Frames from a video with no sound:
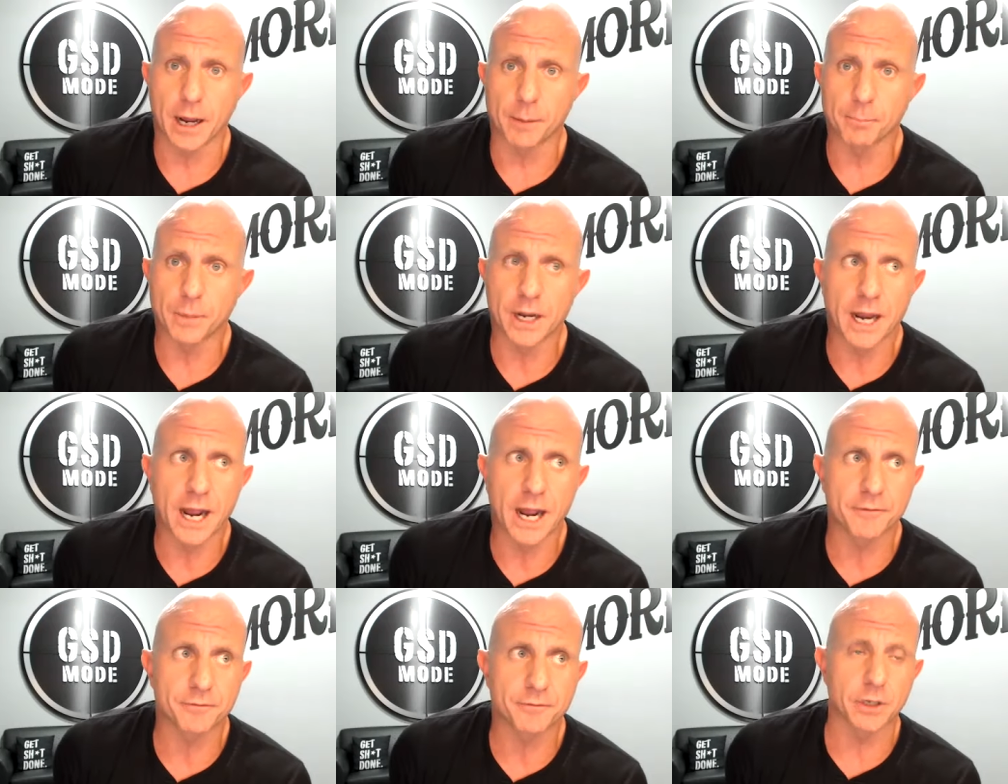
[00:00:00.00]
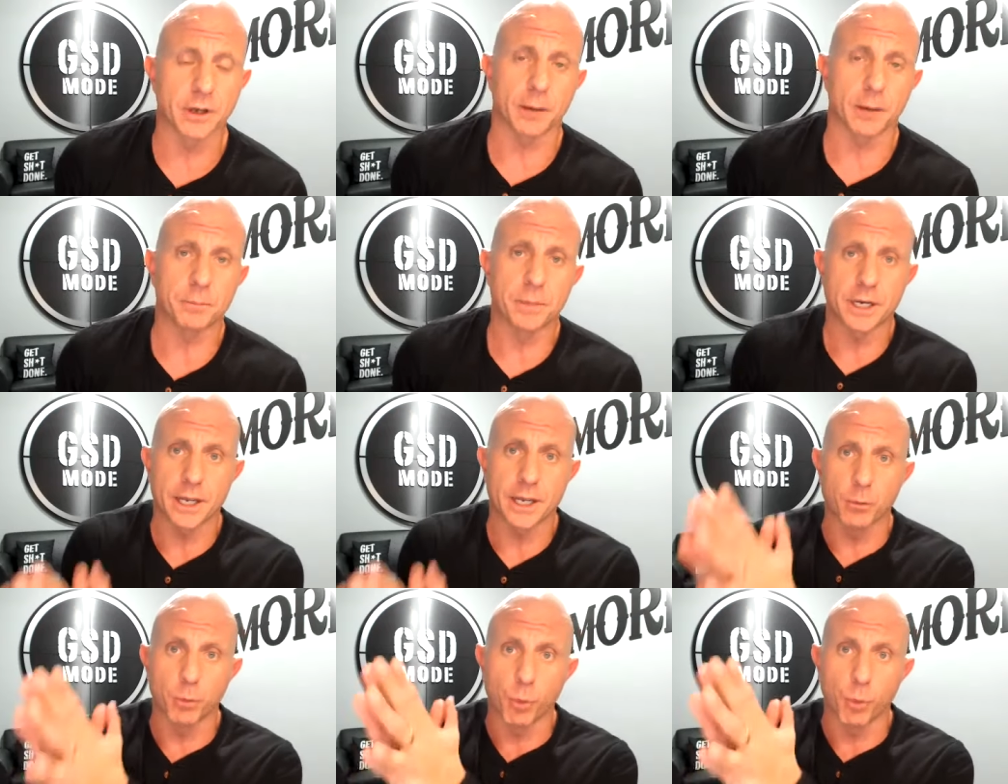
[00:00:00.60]
I'm going to have to I'm going
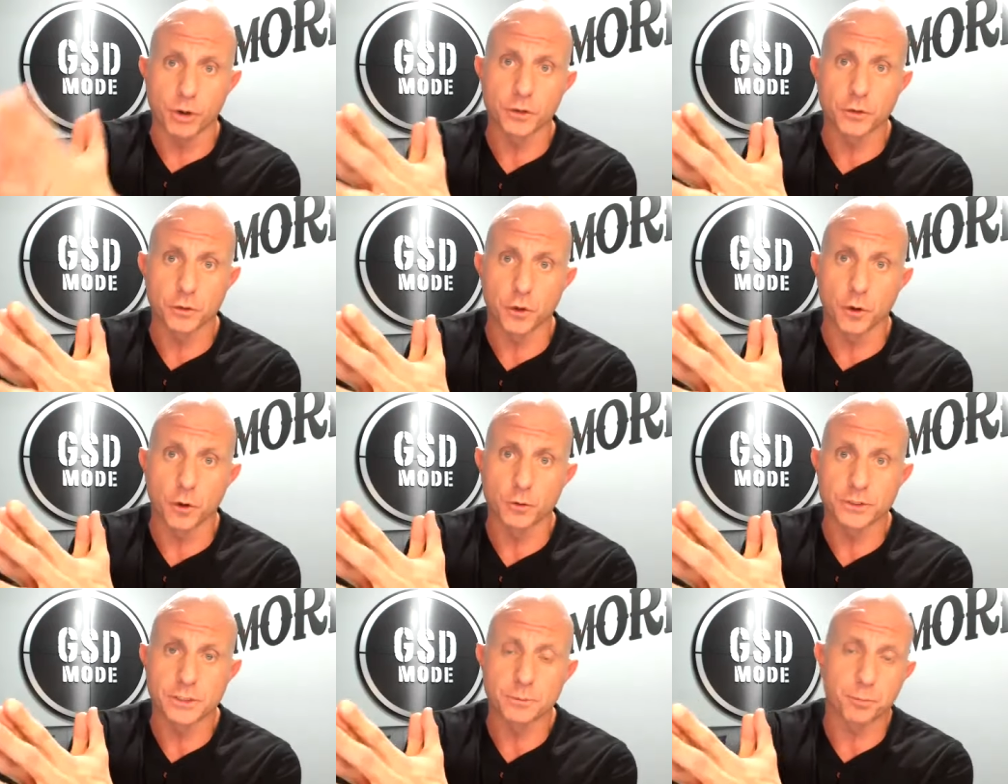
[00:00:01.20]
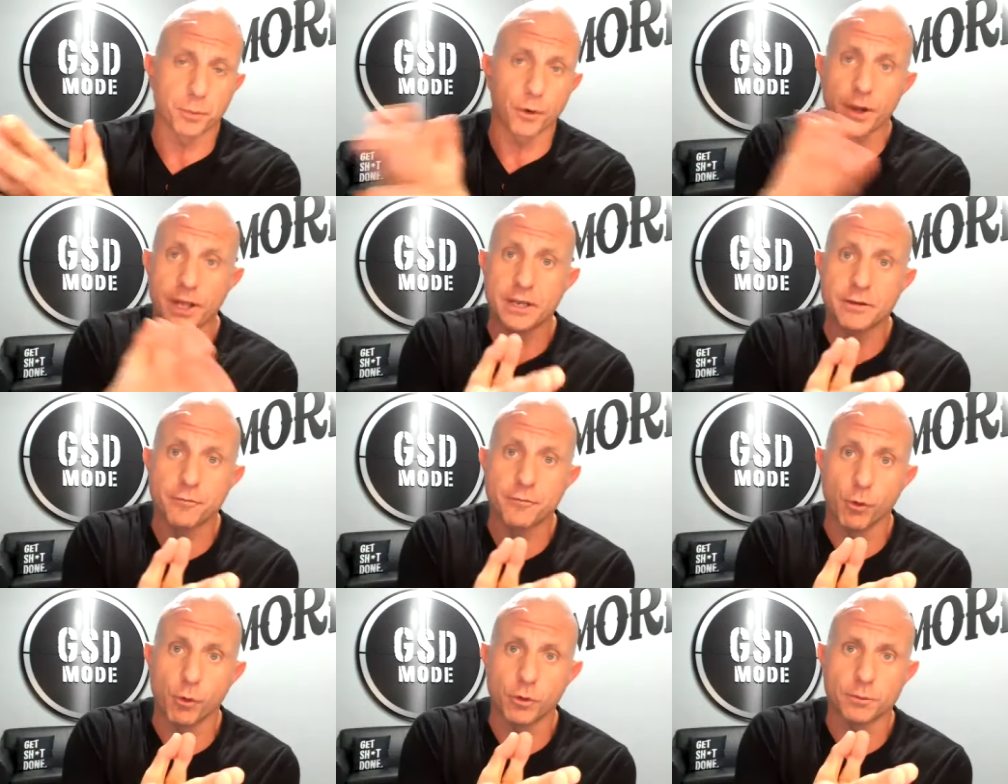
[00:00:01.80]
to get one closing per
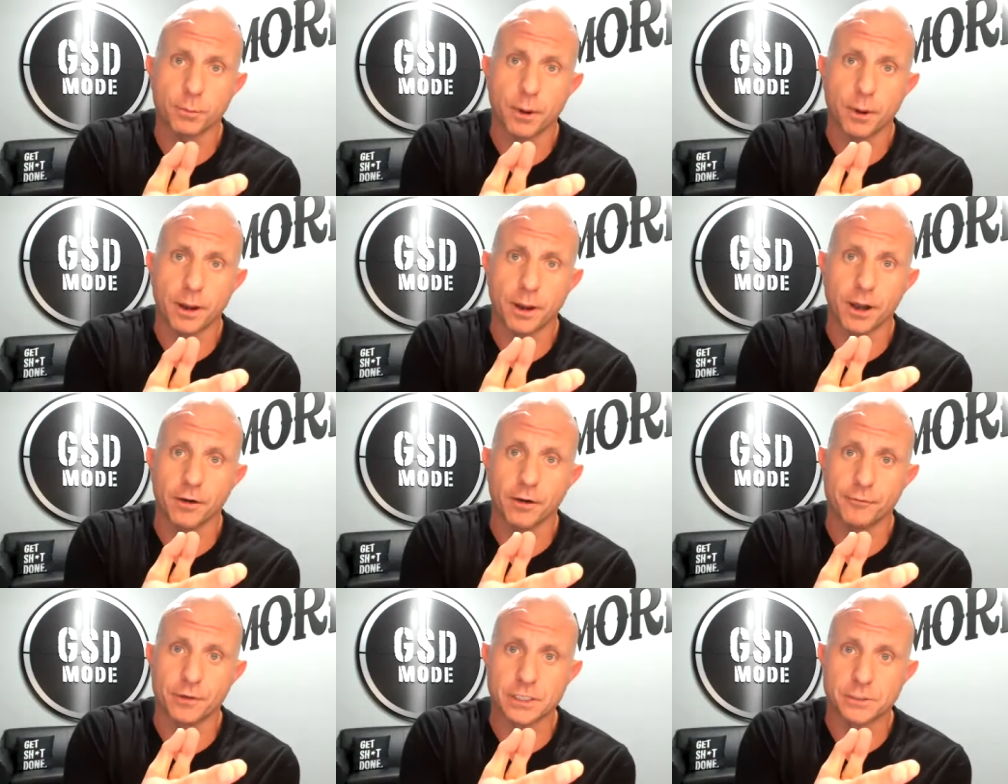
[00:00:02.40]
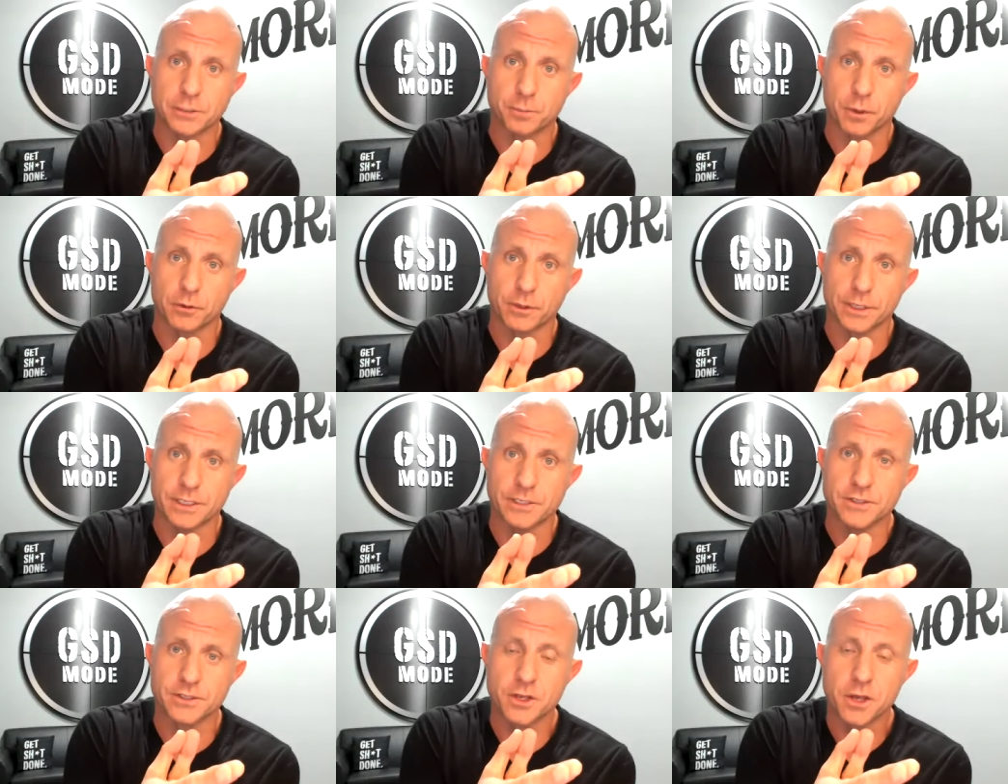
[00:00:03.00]
84 uh, Facebook
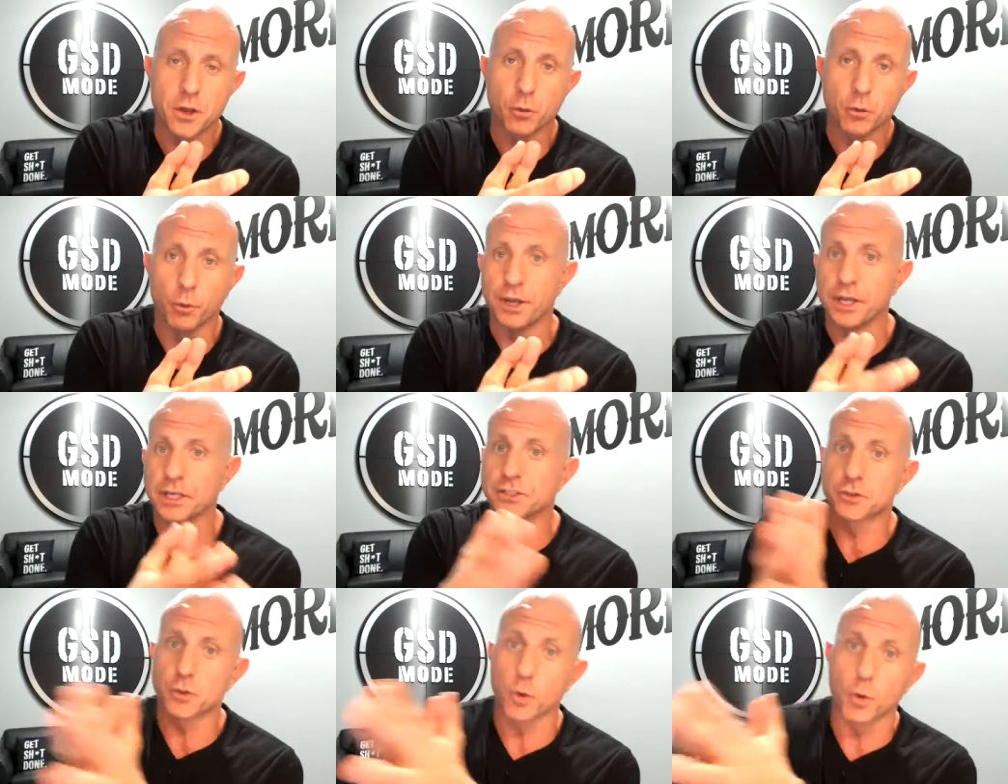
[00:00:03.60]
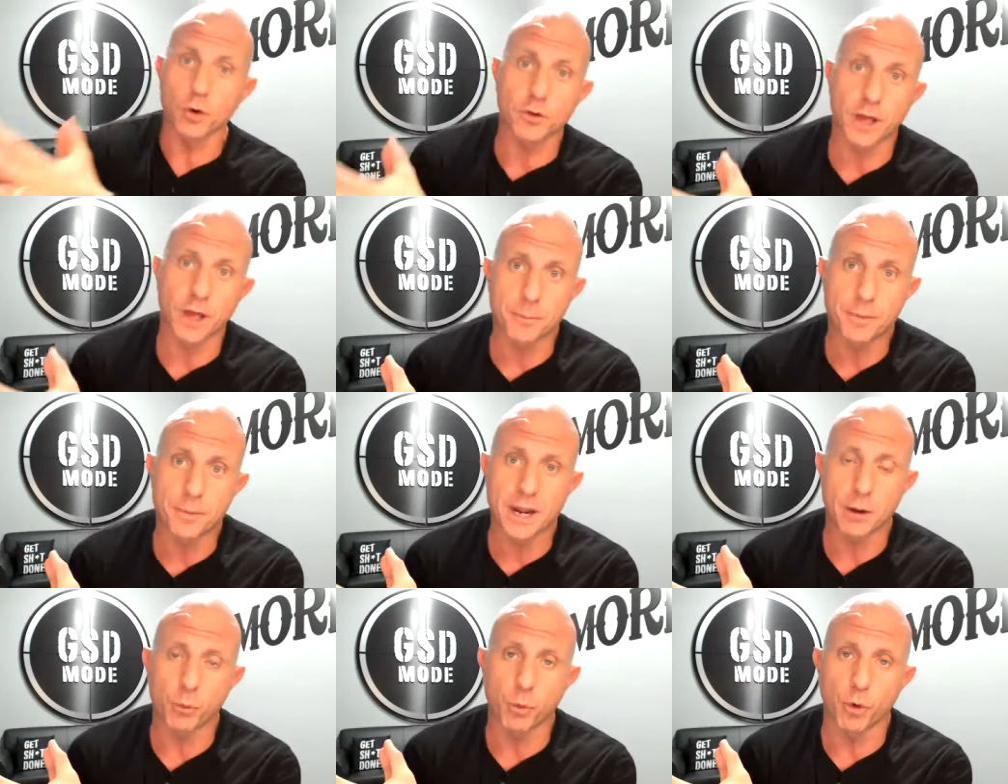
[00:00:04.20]
leads when historically I've
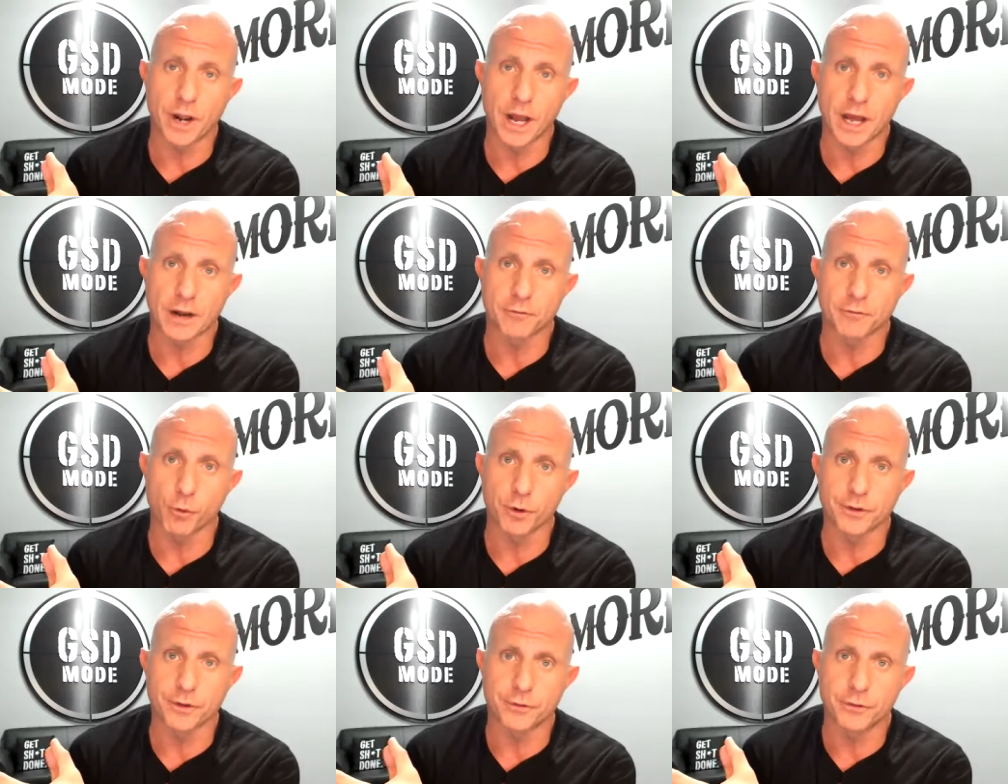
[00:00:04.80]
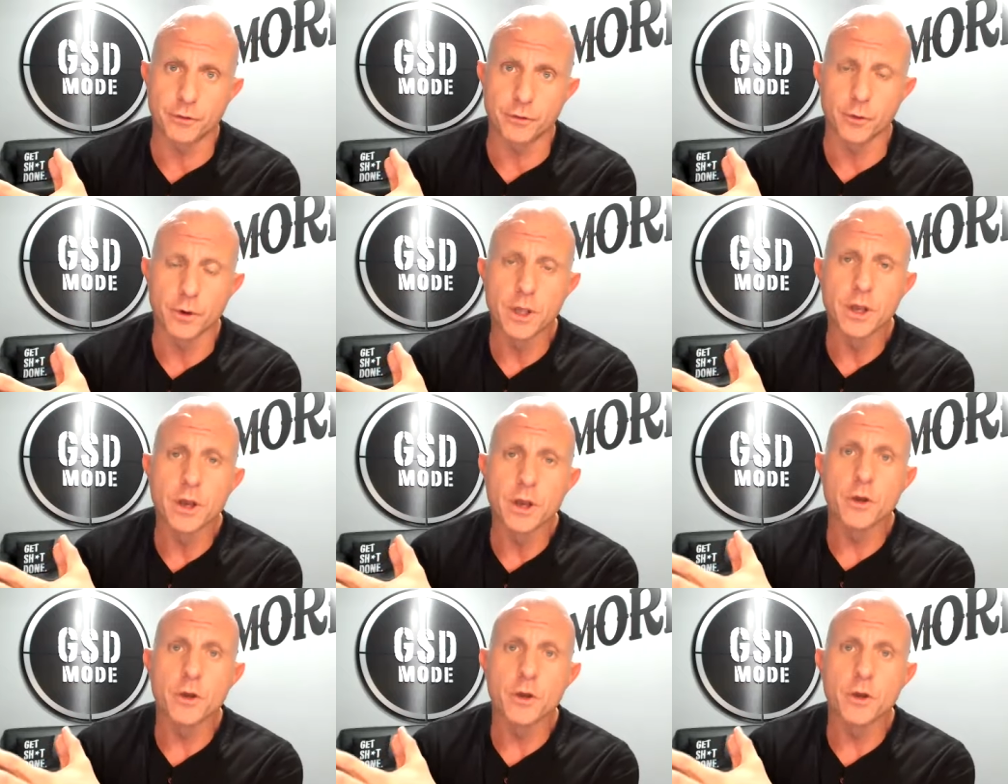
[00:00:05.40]
been at 1 out of 42.